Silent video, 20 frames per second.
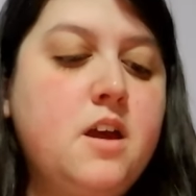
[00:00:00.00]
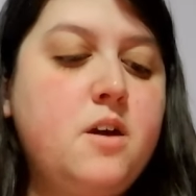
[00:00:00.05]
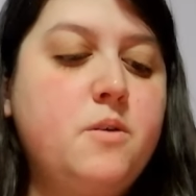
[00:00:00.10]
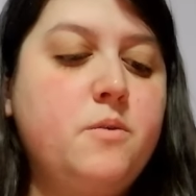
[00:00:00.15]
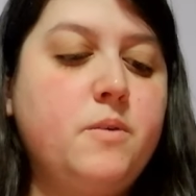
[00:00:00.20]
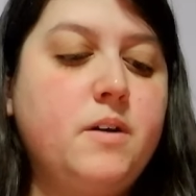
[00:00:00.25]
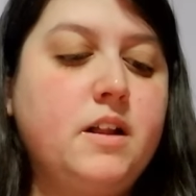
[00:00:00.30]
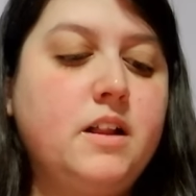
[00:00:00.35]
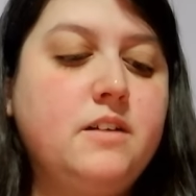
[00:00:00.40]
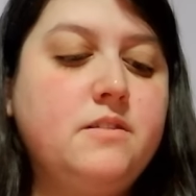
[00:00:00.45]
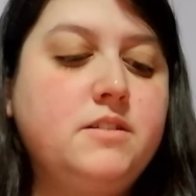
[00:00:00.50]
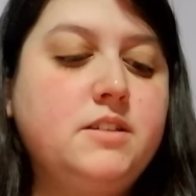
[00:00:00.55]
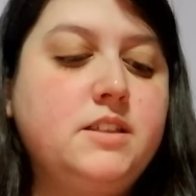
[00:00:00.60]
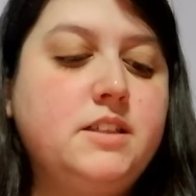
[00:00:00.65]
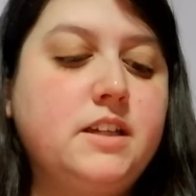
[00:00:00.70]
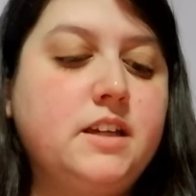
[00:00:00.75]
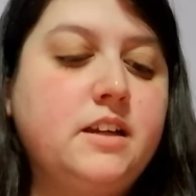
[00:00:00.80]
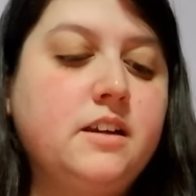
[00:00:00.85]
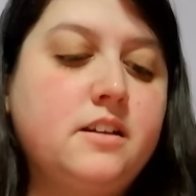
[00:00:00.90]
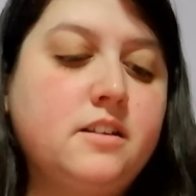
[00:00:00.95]
while I was
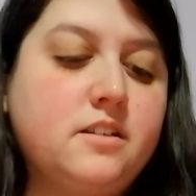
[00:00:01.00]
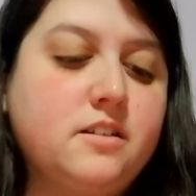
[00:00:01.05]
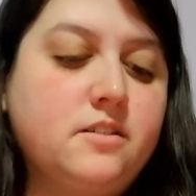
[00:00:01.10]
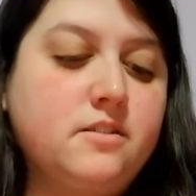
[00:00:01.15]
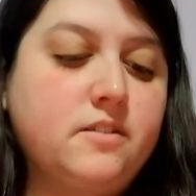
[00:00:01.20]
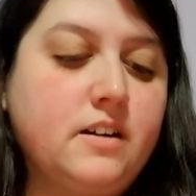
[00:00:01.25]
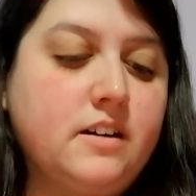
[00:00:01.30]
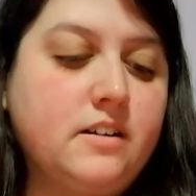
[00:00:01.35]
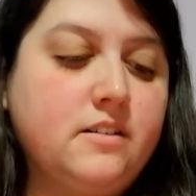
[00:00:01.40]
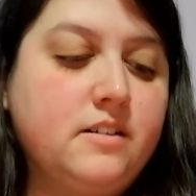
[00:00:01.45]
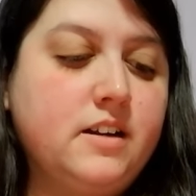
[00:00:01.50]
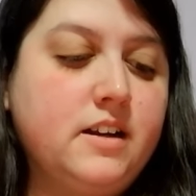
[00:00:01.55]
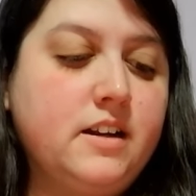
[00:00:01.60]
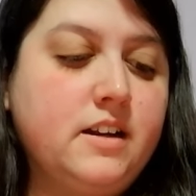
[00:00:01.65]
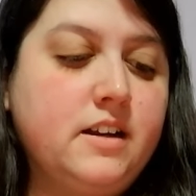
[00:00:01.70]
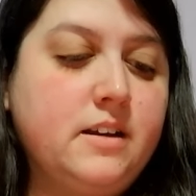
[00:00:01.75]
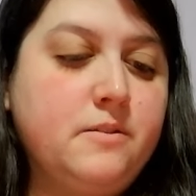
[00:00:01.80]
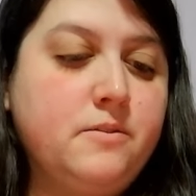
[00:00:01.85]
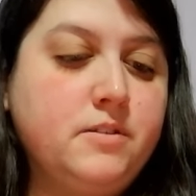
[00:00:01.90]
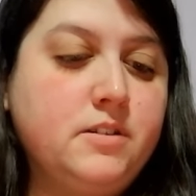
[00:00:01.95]
sitting on the ground, and
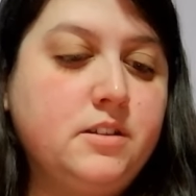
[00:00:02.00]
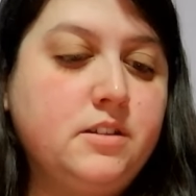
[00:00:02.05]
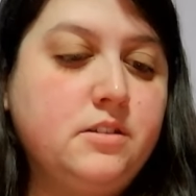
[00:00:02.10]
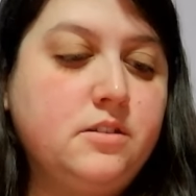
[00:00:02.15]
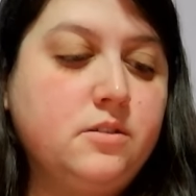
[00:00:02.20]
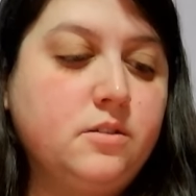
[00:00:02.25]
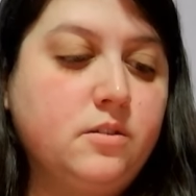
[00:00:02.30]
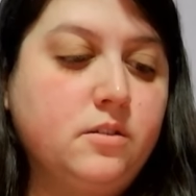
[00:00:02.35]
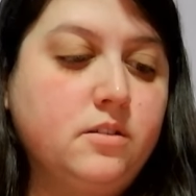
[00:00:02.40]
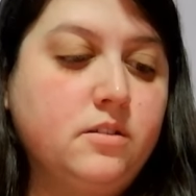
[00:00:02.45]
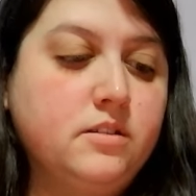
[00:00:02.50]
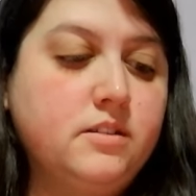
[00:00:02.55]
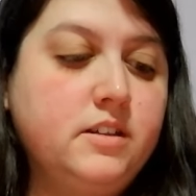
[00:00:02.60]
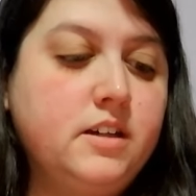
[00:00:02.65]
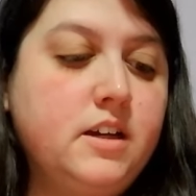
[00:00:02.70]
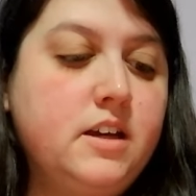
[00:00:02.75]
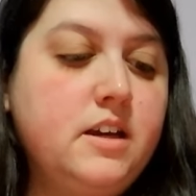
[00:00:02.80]
I was sold.